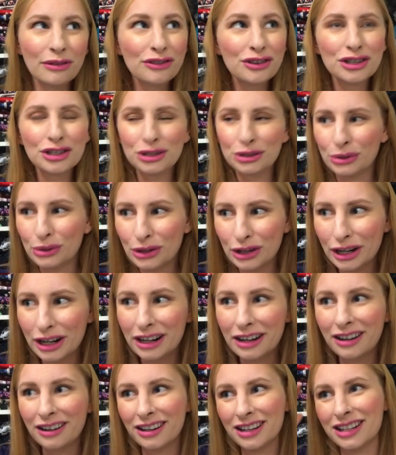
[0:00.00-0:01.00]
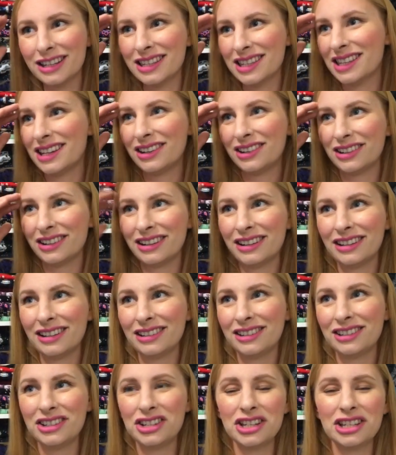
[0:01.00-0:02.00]
of the store because
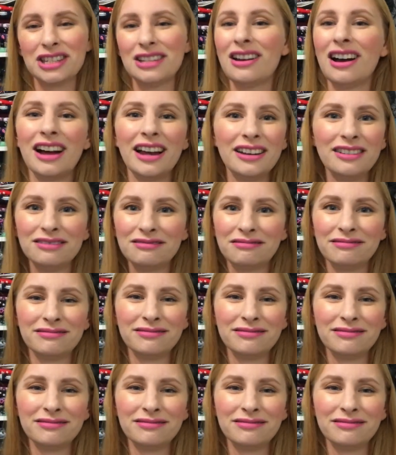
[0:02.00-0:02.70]
it's just not,